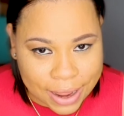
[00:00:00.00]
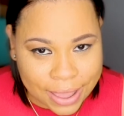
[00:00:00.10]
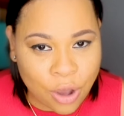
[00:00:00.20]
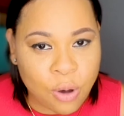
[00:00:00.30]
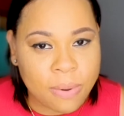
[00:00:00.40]
And
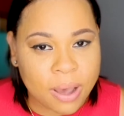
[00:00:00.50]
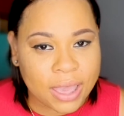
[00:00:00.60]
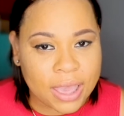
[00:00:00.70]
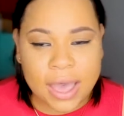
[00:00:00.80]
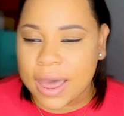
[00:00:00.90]
you come back to
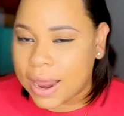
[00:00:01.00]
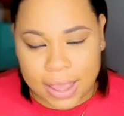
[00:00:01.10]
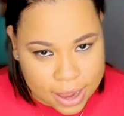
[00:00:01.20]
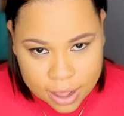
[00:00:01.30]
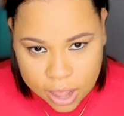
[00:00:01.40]
your yard and
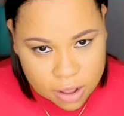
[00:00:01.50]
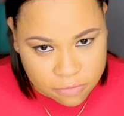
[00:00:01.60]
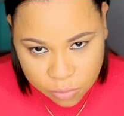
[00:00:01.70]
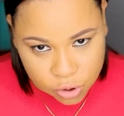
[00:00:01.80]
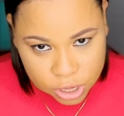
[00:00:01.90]
you're not gonna have
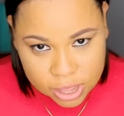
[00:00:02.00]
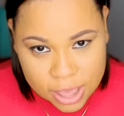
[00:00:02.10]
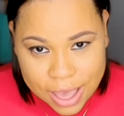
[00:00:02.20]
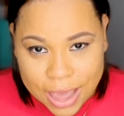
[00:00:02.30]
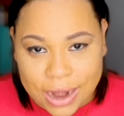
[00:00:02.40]
no money.
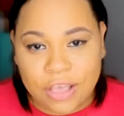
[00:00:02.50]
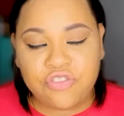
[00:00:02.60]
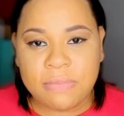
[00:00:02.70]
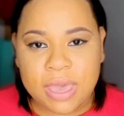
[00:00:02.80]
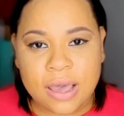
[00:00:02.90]
And as
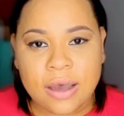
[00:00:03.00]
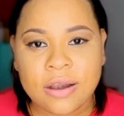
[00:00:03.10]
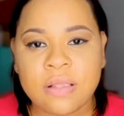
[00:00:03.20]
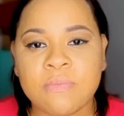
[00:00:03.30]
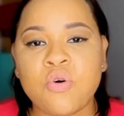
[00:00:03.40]

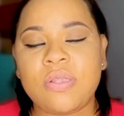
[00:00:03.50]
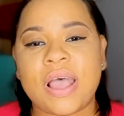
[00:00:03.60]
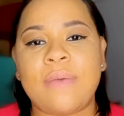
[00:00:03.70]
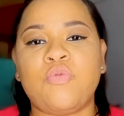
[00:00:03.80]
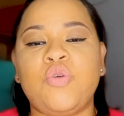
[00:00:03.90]
Jamaicans, most
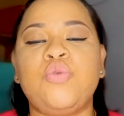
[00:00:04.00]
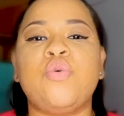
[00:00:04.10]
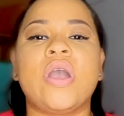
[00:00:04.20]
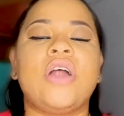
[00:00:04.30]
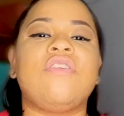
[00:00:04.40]
times we do
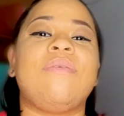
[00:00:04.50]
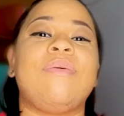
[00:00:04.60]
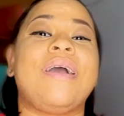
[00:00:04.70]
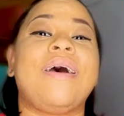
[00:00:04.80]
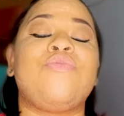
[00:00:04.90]
work and travel
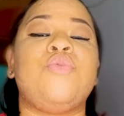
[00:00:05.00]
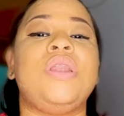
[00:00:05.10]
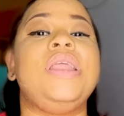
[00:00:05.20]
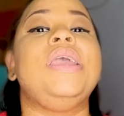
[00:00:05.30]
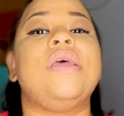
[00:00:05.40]
because we
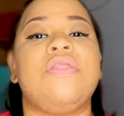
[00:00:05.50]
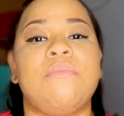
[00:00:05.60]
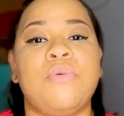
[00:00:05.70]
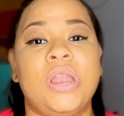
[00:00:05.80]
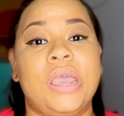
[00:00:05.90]
need the
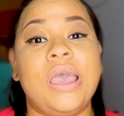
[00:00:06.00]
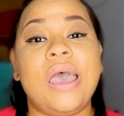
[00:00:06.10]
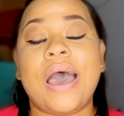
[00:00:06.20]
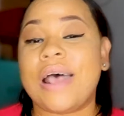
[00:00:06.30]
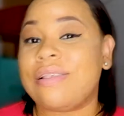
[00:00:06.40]
money.
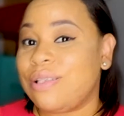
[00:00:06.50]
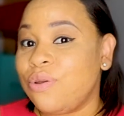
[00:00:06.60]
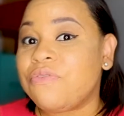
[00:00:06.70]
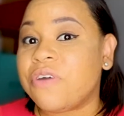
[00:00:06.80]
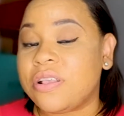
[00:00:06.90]
As
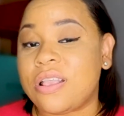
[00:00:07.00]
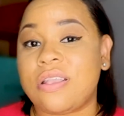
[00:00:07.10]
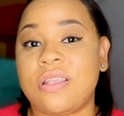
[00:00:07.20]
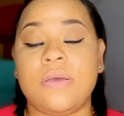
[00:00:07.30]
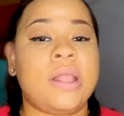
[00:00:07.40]
university
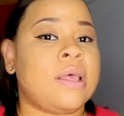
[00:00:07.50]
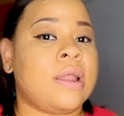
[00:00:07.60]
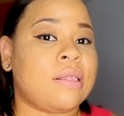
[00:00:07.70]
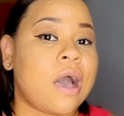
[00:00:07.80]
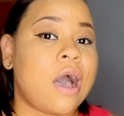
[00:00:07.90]
students and
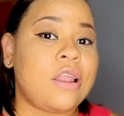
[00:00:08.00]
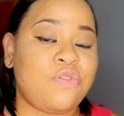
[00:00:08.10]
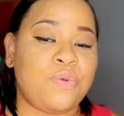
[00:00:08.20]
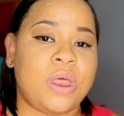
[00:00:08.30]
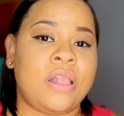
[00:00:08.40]
as college
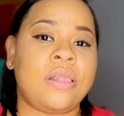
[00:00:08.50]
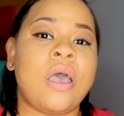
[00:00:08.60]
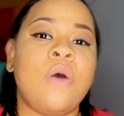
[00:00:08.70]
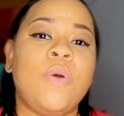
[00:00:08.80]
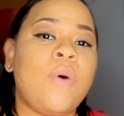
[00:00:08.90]
students,
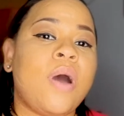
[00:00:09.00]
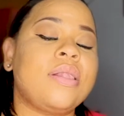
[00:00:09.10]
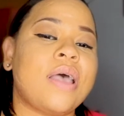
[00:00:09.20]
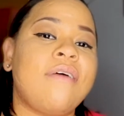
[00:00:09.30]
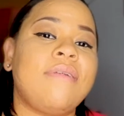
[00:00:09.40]
we want
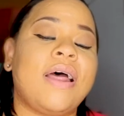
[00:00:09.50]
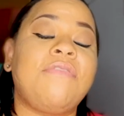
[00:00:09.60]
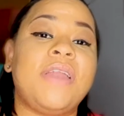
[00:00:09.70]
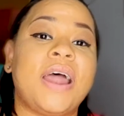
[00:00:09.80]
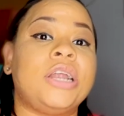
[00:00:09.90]
to have that
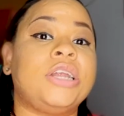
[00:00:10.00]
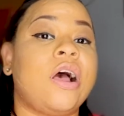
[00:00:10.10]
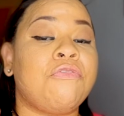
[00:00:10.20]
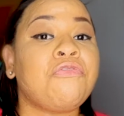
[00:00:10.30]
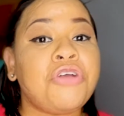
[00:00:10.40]

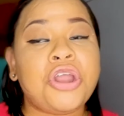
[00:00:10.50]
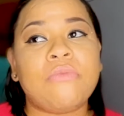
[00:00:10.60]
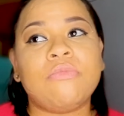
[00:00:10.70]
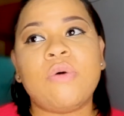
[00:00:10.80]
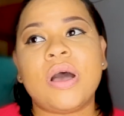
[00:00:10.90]
financial
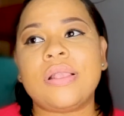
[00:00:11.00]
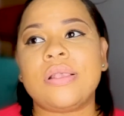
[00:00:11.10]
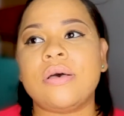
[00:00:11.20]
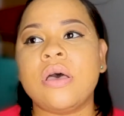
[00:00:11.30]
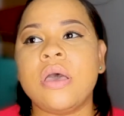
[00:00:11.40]
freedom. We want
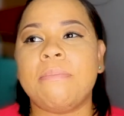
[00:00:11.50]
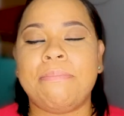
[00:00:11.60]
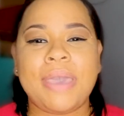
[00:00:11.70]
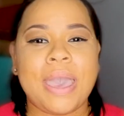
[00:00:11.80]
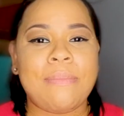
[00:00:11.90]
to
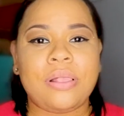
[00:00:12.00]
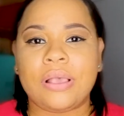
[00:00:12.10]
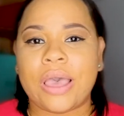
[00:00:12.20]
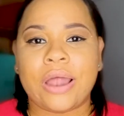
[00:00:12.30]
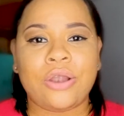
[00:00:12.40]
be able to
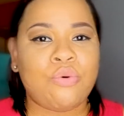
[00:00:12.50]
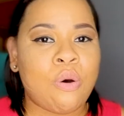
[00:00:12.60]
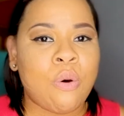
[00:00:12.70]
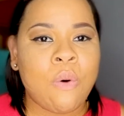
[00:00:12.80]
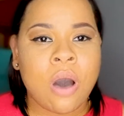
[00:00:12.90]
can do
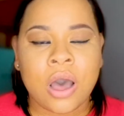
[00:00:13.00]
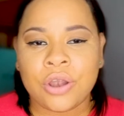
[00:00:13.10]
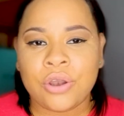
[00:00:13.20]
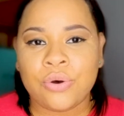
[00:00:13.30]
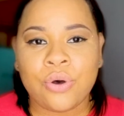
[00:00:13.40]
what we want to do.